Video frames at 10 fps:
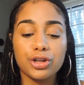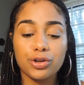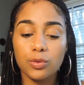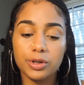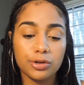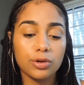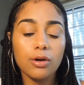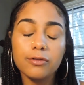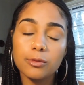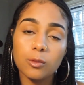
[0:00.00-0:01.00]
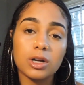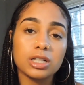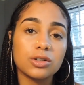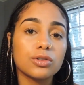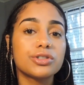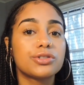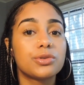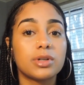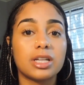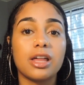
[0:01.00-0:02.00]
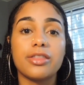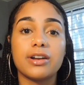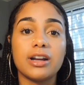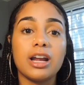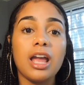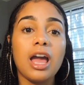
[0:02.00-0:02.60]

when you go from one culture to another,